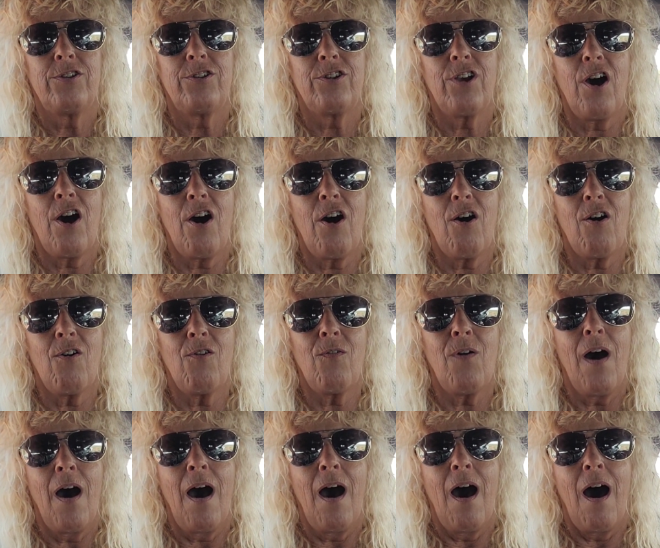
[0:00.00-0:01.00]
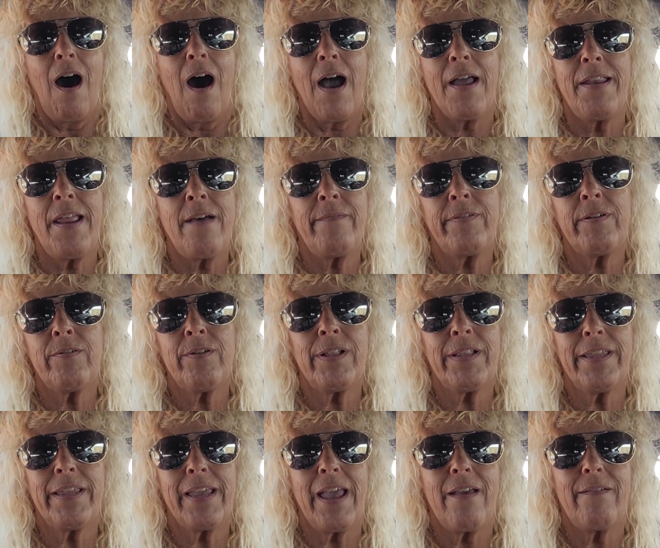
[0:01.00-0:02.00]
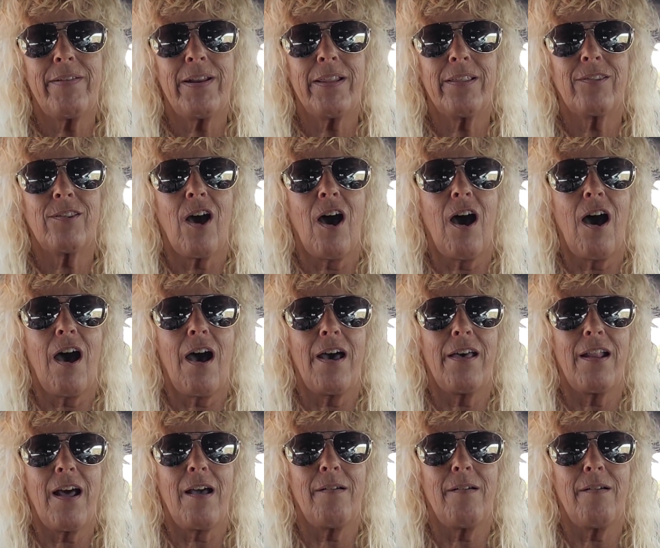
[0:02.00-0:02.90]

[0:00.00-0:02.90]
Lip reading: So I never really gave it a thought.